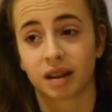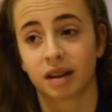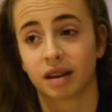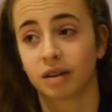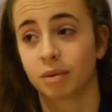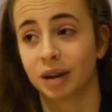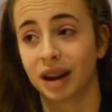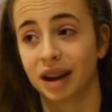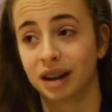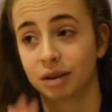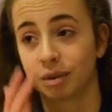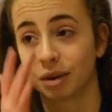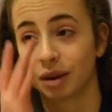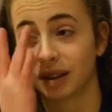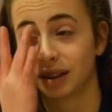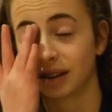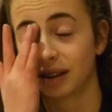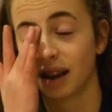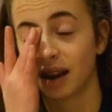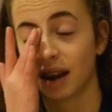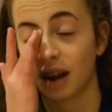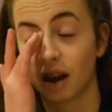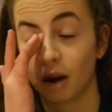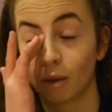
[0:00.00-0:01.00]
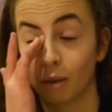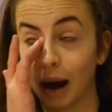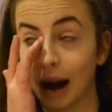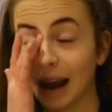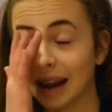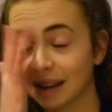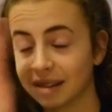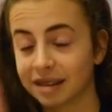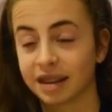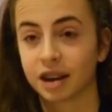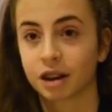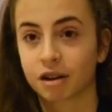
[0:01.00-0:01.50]
which was why
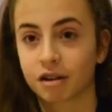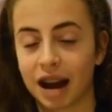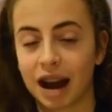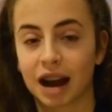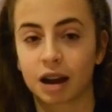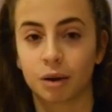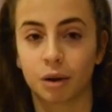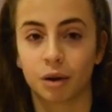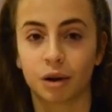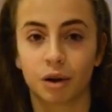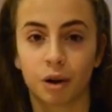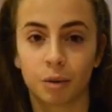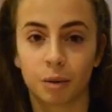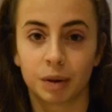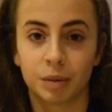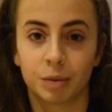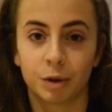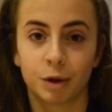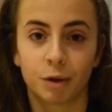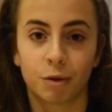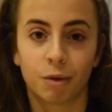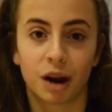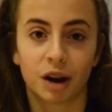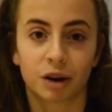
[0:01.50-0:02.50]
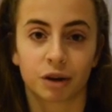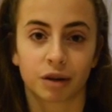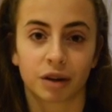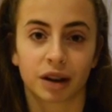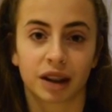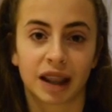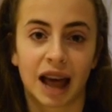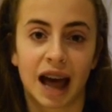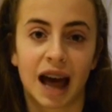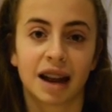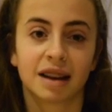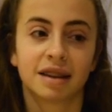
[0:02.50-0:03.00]
he's in a grackle. A lot of people were wondering
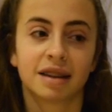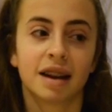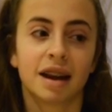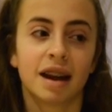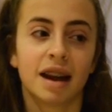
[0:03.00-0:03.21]
that.